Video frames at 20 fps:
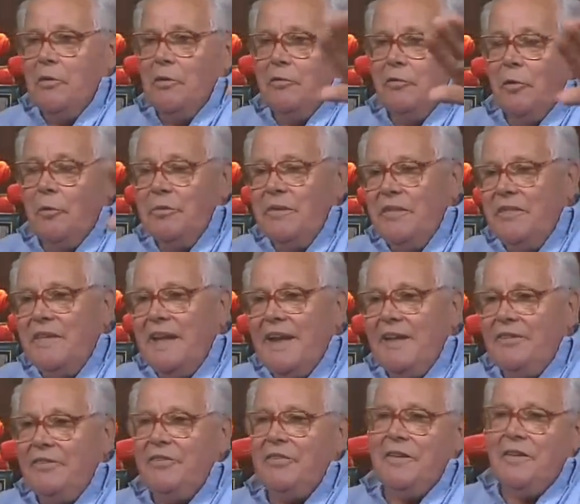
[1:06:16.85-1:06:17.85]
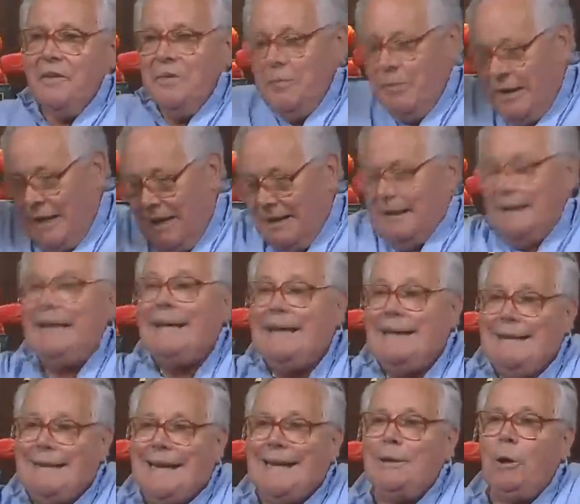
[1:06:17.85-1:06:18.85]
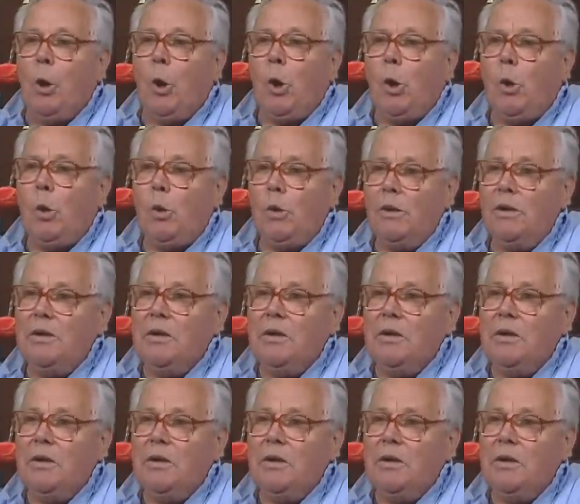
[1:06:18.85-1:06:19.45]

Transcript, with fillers: from the desk, we got in that hole